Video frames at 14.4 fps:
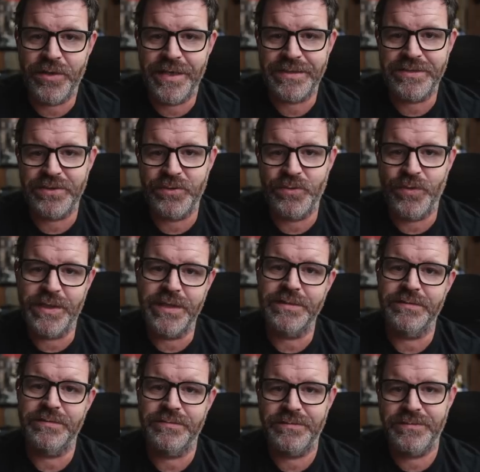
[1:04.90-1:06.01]

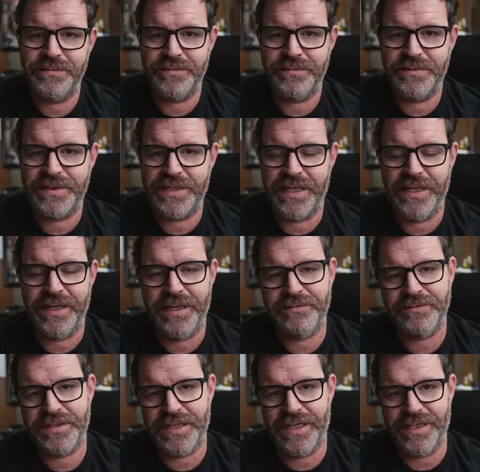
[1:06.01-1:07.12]
Ecto-1 set
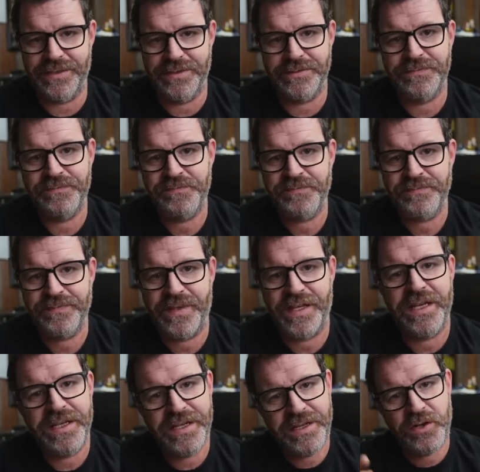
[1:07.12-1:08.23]
together.
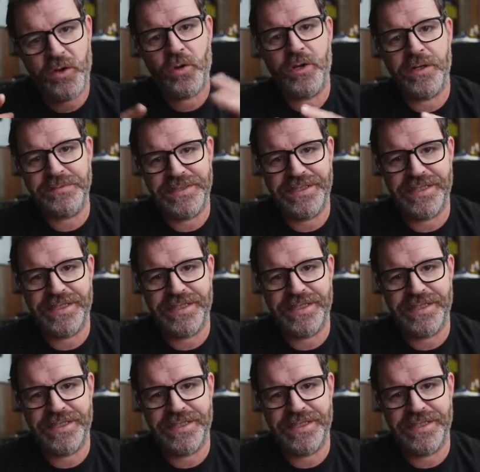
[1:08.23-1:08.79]
It all comes